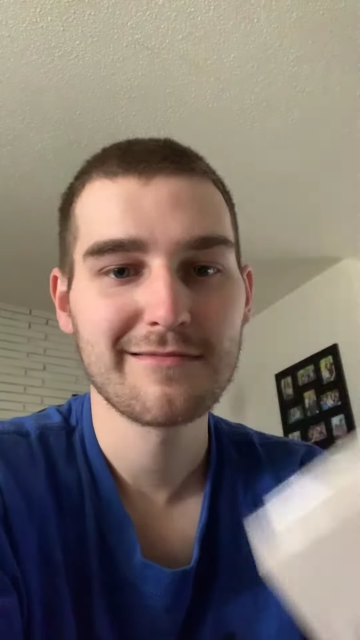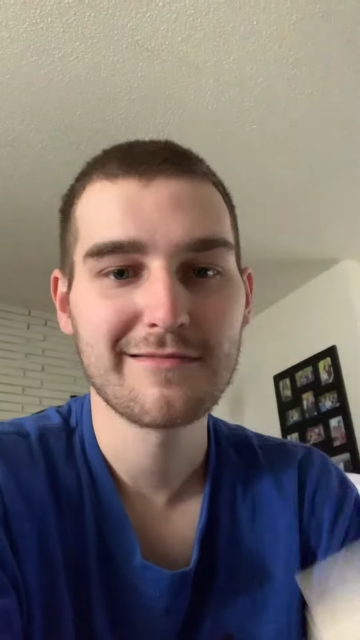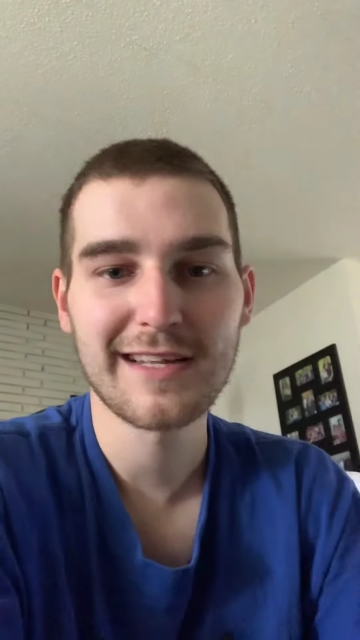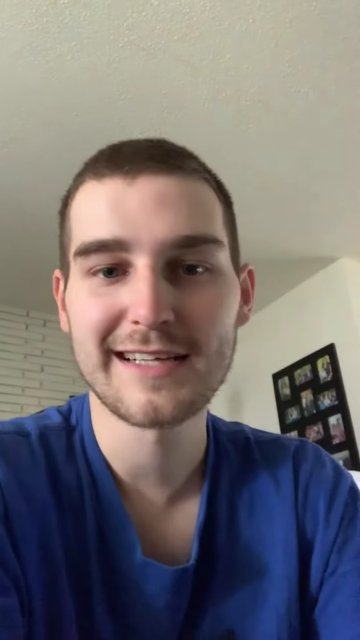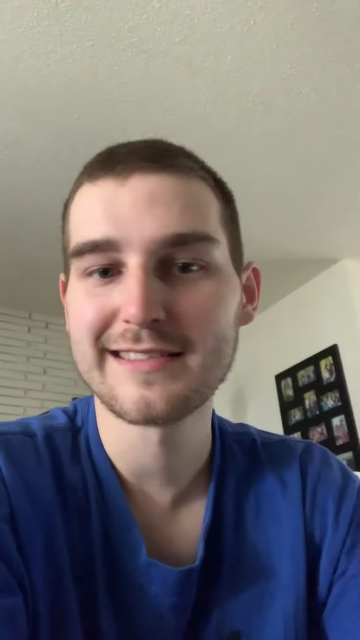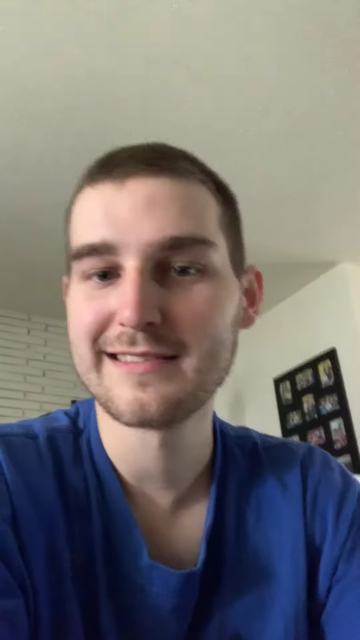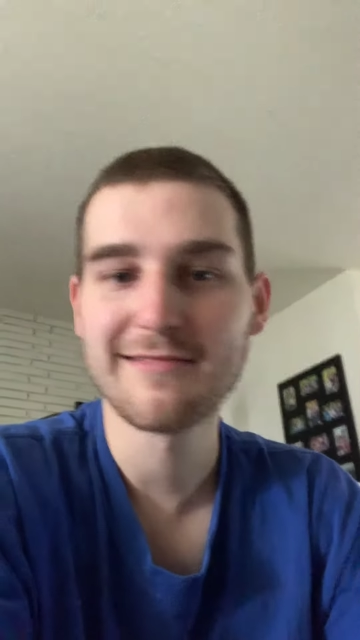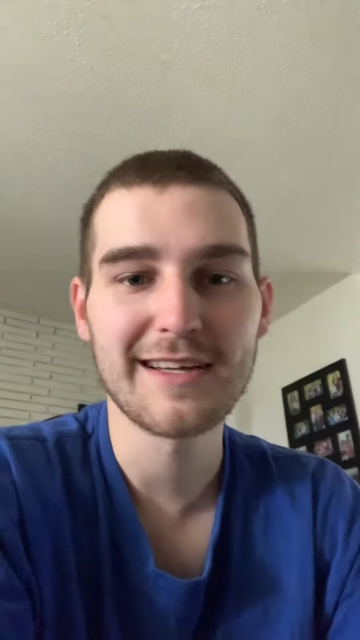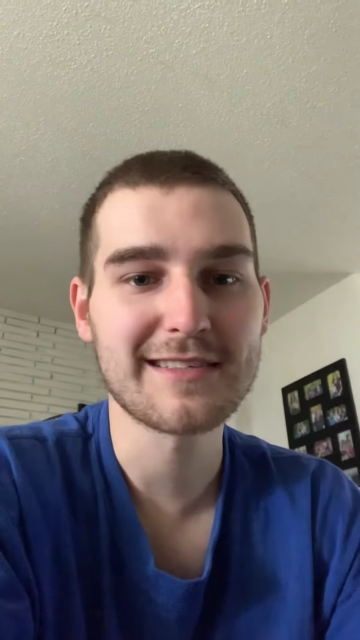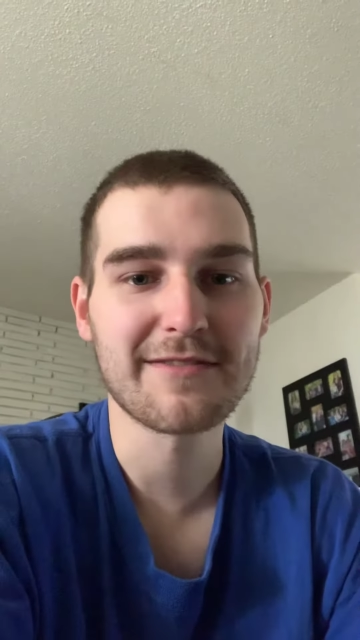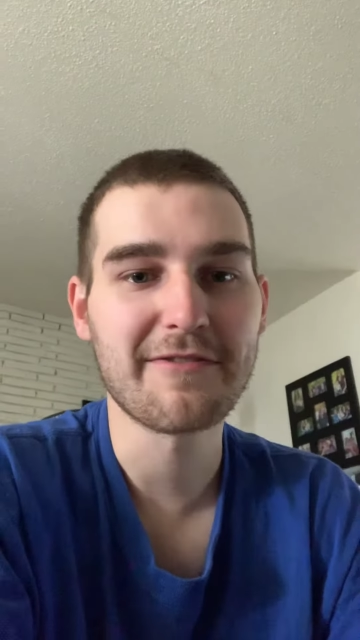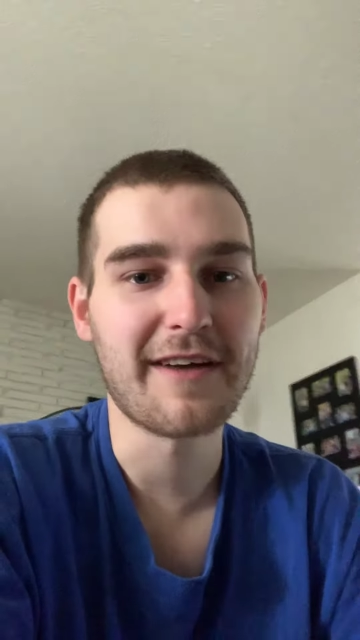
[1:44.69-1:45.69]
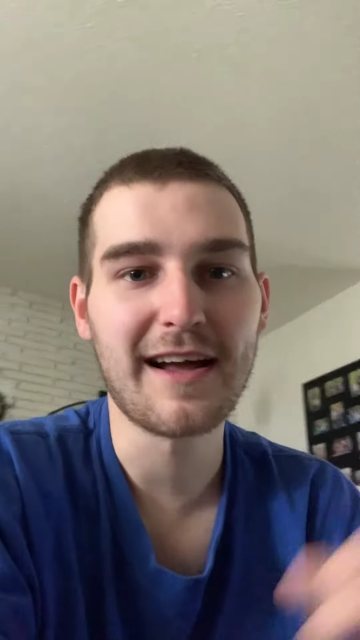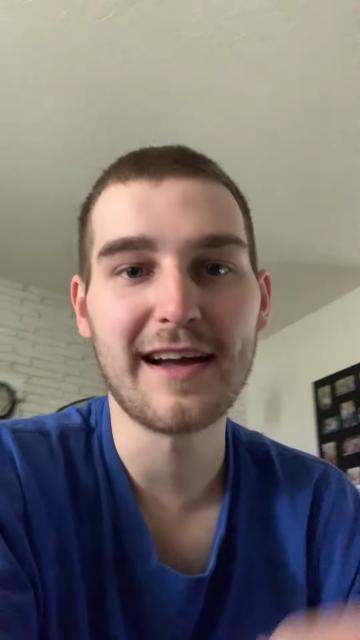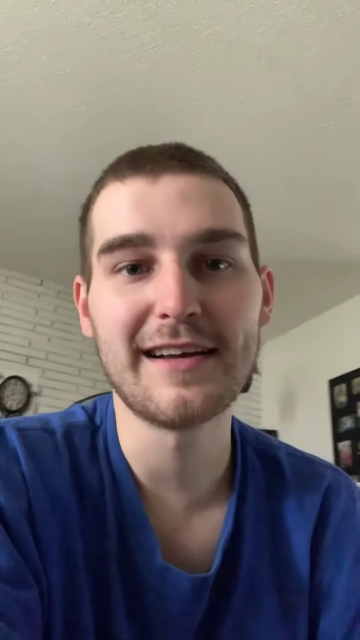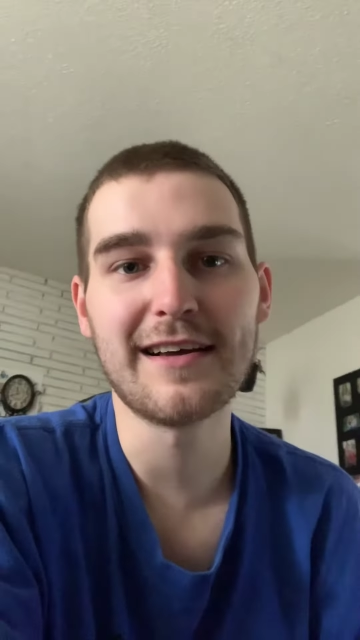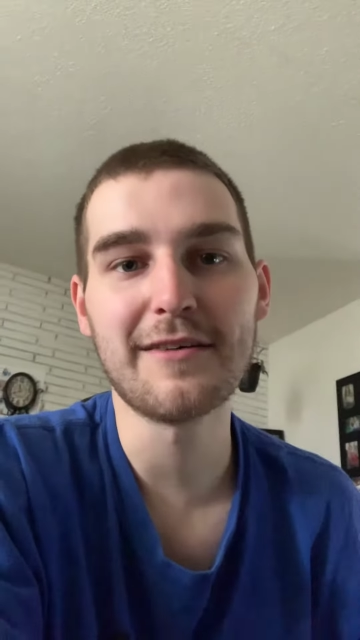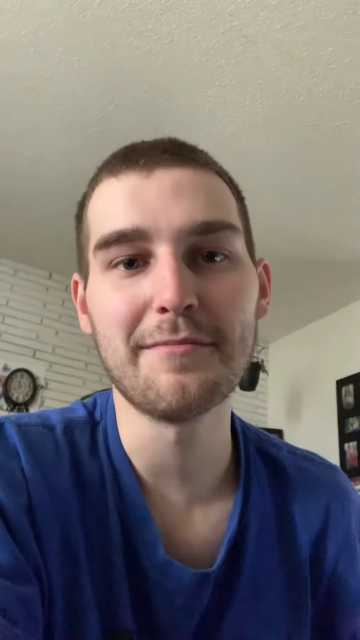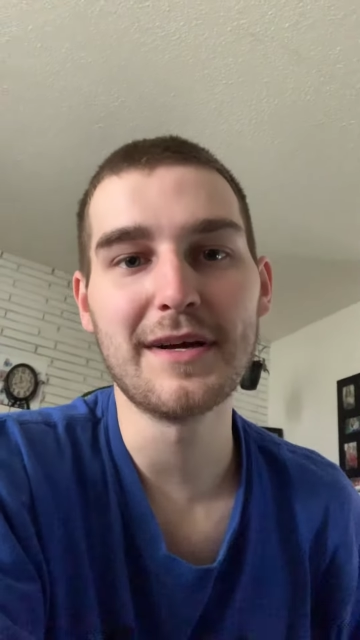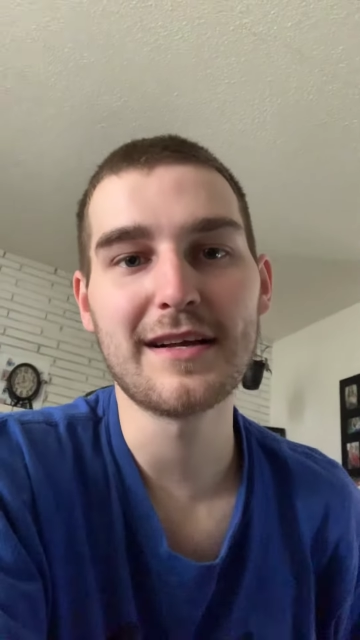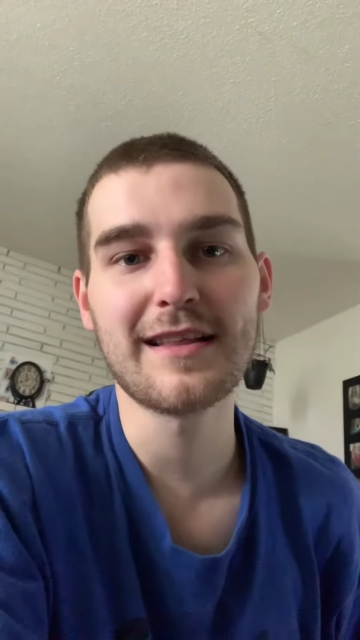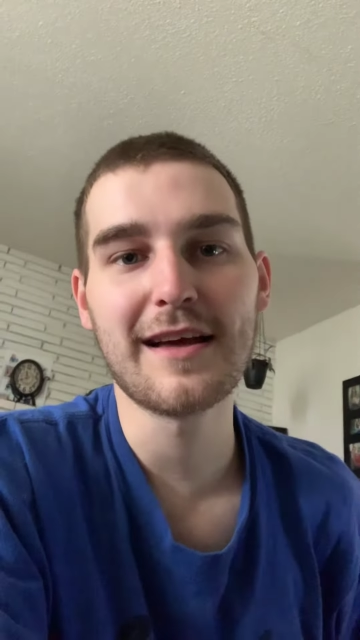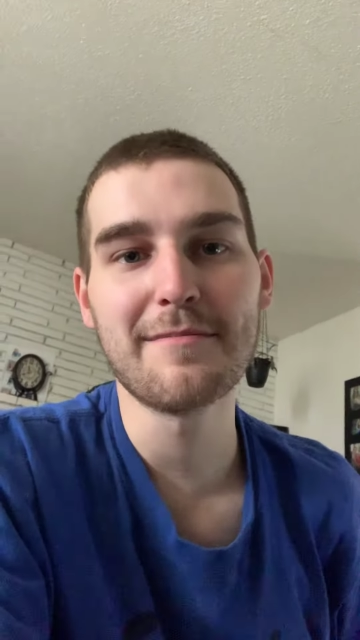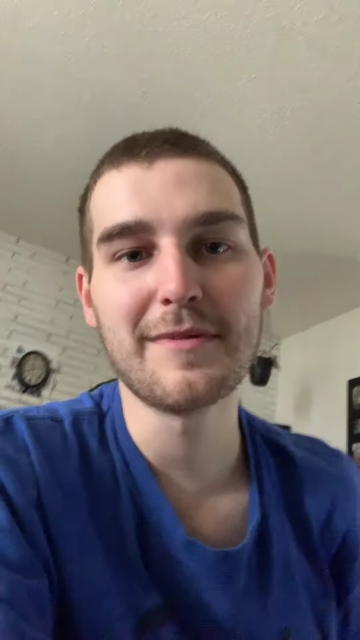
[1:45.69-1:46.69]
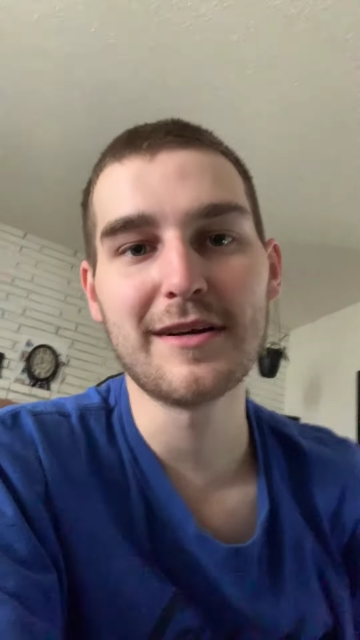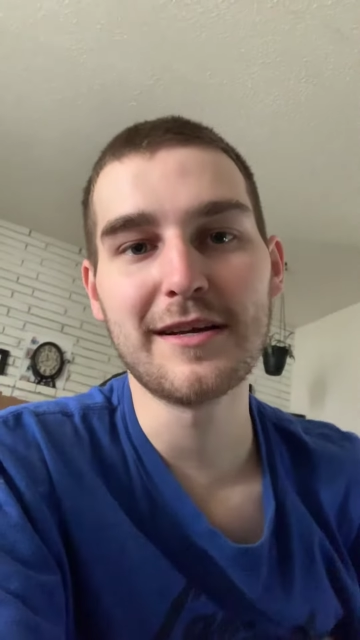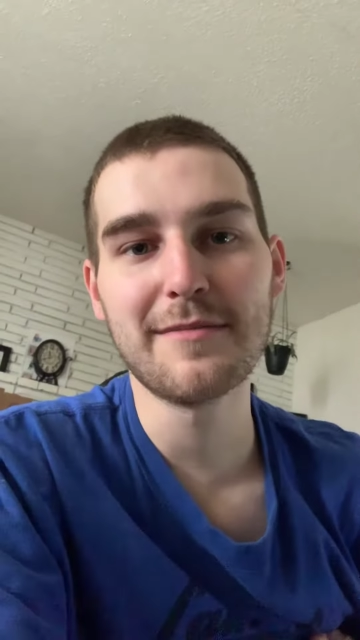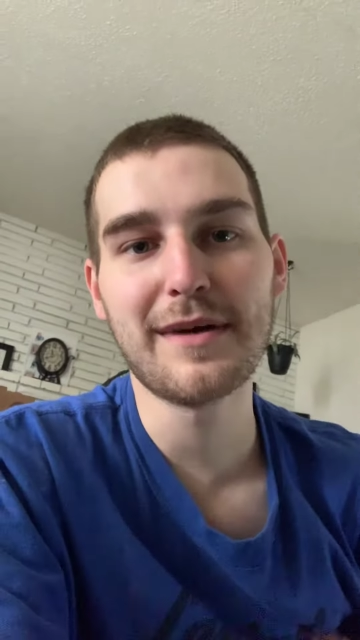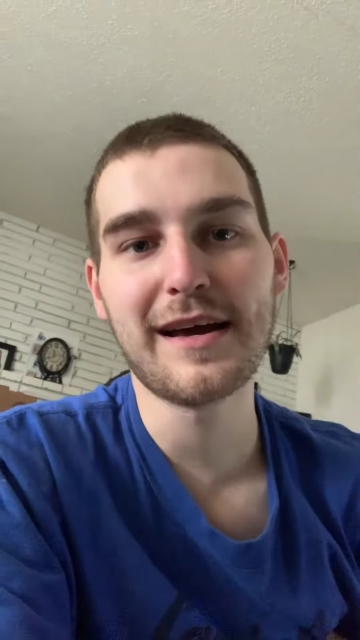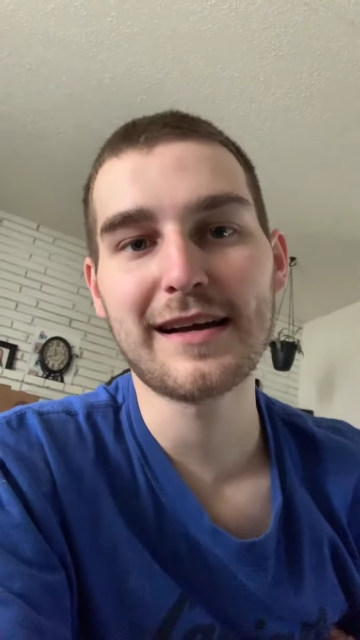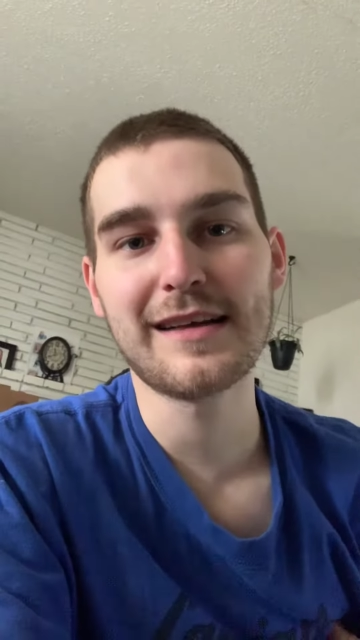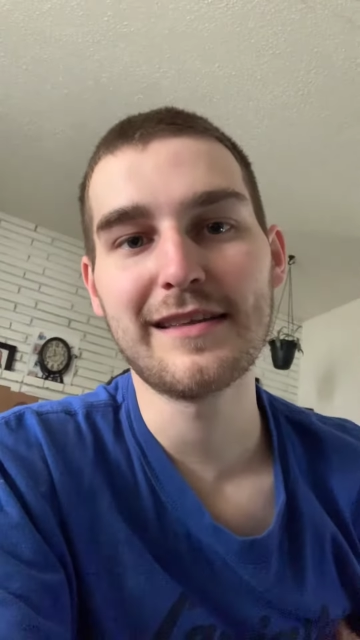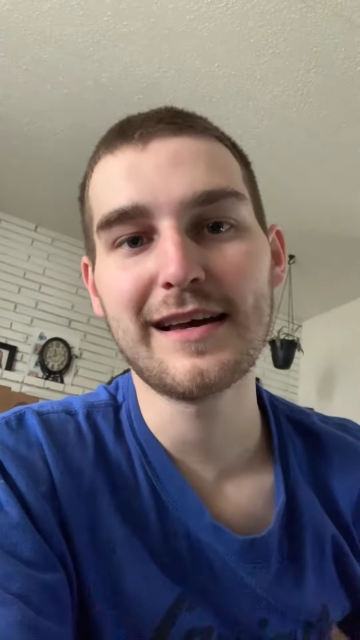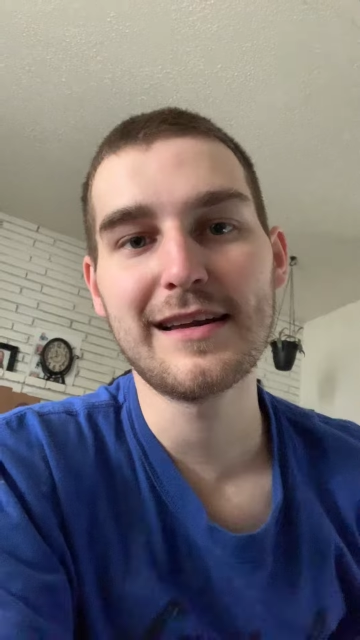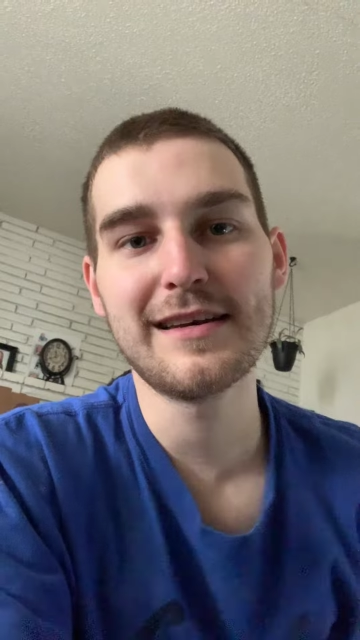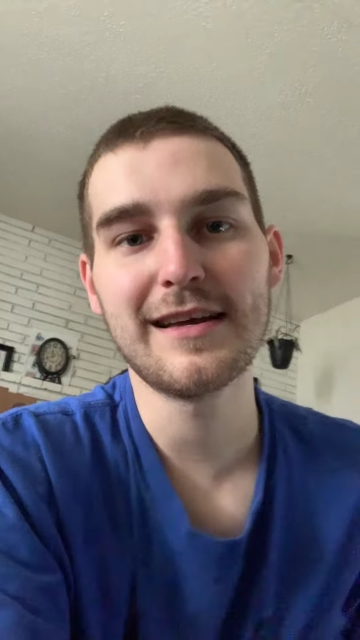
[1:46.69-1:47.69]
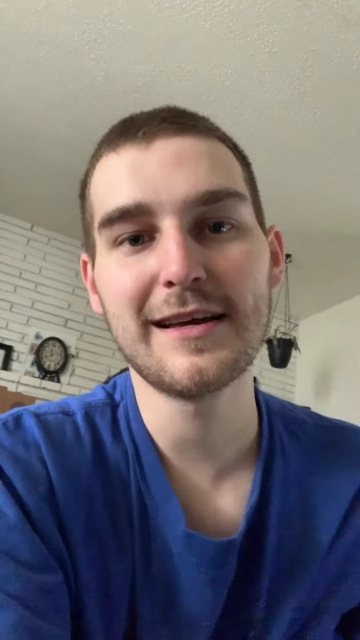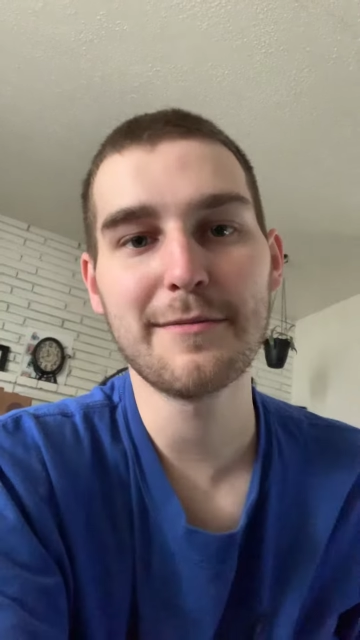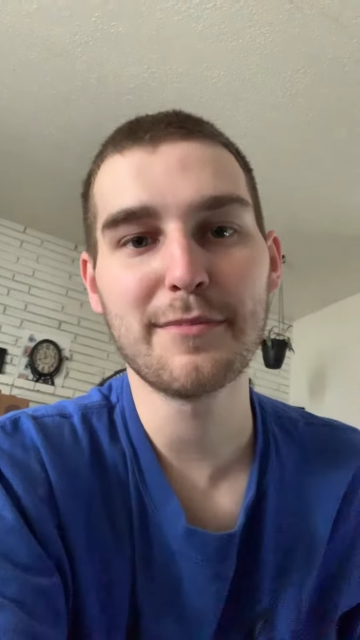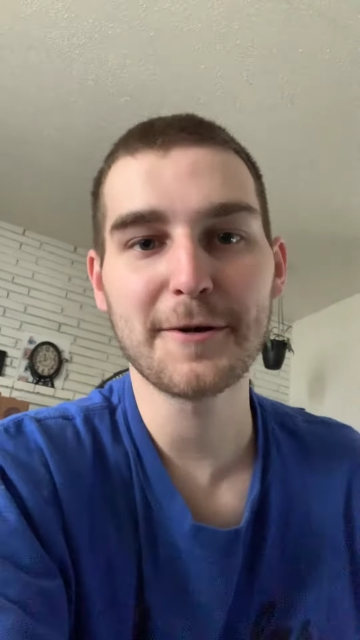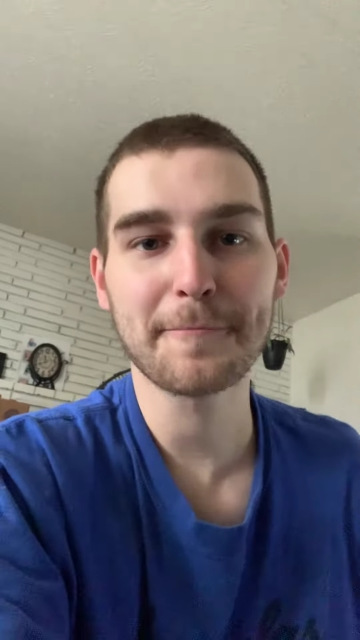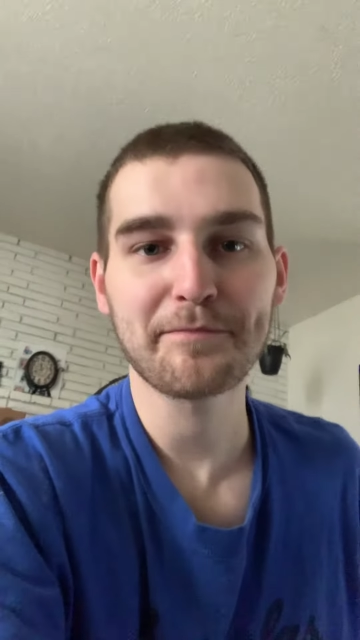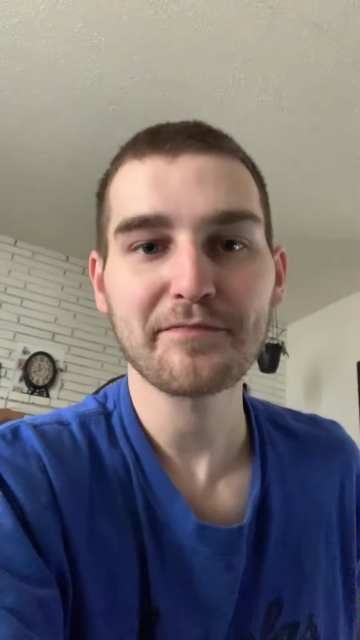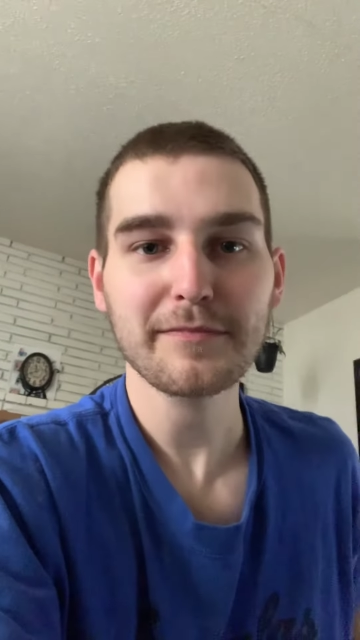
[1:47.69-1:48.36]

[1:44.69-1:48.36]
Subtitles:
That's fine. I'll make that money back in that day, but